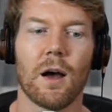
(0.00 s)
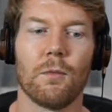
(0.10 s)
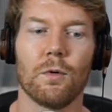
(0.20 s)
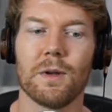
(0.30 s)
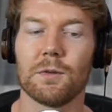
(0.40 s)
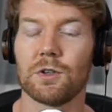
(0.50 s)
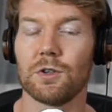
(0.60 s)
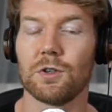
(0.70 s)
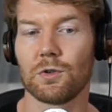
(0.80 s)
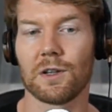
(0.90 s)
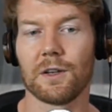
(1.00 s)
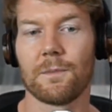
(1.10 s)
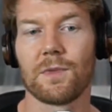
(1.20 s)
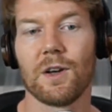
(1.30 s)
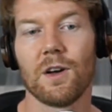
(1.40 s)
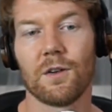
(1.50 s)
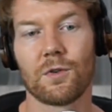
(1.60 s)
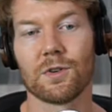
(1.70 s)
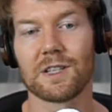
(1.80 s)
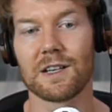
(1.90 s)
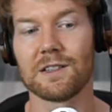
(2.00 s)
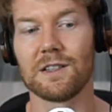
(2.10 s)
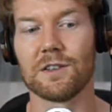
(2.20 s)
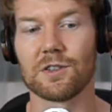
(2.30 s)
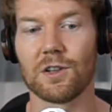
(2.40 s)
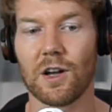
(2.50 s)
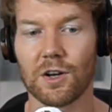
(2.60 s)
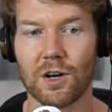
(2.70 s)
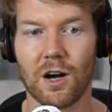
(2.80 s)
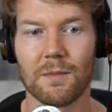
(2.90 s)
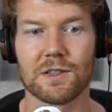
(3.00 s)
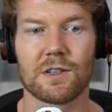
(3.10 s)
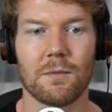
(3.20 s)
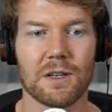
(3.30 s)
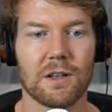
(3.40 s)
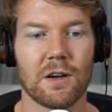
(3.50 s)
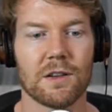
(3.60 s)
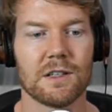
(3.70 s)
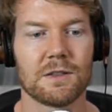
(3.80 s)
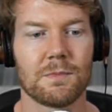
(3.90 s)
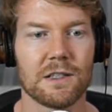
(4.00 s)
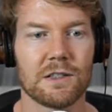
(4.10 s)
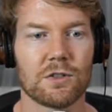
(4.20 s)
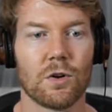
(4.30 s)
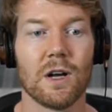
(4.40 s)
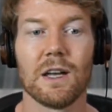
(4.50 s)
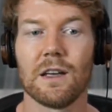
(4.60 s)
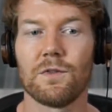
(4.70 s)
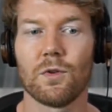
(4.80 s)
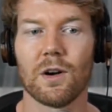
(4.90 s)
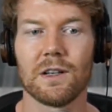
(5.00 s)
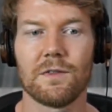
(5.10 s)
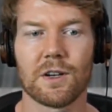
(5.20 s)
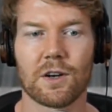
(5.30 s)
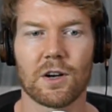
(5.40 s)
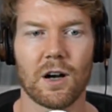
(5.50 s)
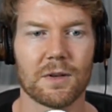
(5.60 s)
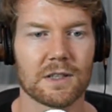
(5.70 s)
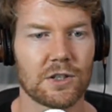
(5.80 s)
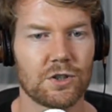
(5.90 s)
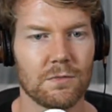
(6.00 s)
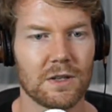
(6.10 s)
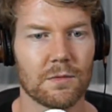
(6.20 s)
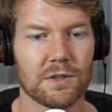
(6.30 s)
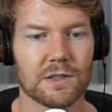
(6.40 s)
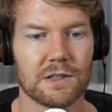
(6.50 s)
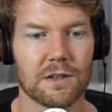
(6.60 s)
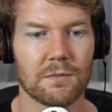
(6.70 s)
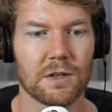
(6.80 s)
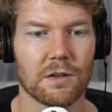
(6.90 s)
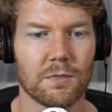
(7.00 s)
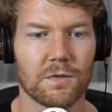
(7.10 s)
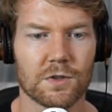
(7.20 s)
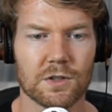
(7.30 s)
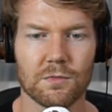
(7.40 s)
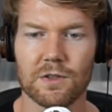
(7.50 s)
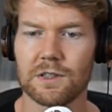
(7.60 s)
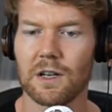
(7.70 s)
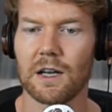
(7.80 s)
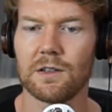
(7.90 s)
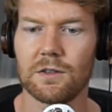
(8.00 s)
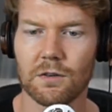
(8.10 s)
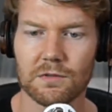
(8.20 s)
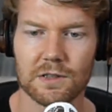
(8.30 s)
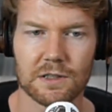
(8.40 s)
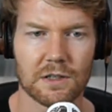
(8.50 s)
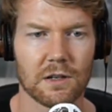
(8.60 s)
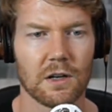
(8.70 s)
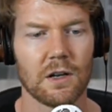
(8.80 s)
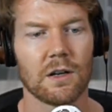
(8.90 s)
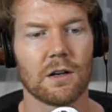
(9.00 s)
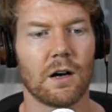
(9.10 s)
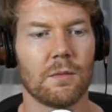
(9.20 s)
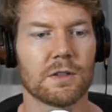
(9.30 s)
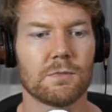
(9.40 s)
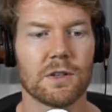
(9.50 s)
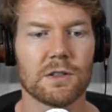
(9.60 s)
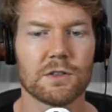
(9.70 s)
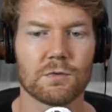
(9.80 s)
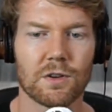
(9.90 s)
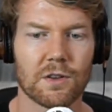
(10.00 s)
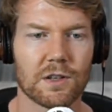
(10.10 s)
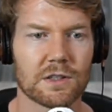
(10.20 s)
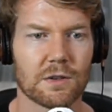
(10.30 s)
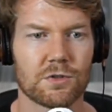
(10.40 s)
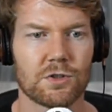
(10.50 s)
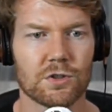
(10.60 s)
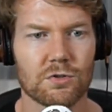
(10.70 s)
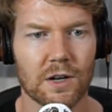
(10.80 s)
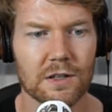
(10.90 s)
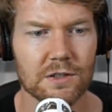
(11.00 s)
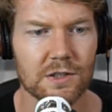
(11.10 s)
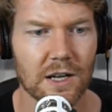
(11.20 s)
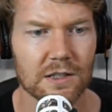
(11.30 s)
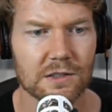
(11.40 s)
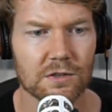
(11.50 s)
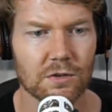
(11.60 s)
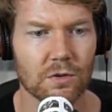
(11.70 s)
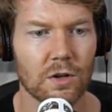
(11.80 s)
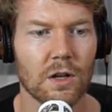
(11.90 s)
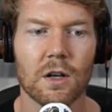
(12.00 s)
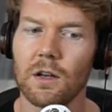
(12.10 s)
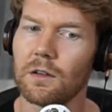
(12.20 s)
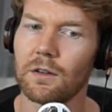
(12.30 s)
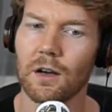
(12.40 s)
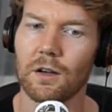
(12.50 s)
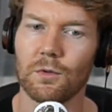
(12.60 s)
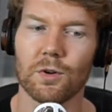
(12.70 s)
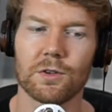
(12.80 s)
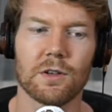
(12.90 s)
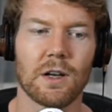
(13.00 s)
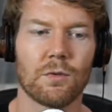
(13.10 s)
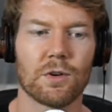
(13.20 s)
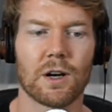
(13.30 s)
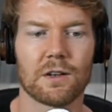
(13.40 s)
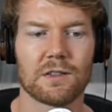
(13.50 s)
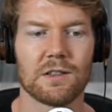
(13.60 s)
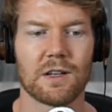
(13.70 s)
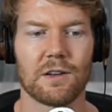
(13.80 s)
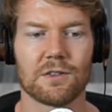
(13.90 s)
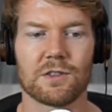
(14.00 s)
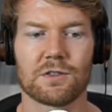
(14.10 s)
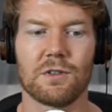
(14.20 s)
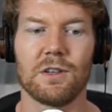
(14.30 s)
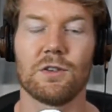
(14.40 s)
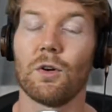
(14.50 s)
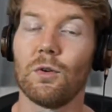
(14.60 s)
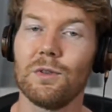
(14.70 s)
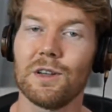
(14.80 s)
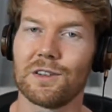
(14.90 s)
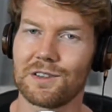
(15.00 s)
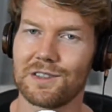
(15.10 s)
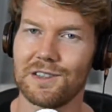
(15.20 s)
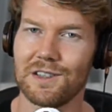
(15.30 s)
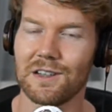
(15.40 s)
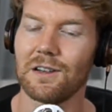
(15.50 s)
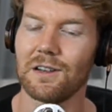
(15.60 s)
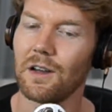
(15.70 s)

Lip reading: will be able to do it quickly. Of course, I can see there's a lot of comments coming in on this place. So if you are leaving a comments, I should be able to see them here. But for some reason, I don't see comments. But this is one of the things I was just trying to test. So not going to work today. We're not going to see titles on screen. You're only going to see it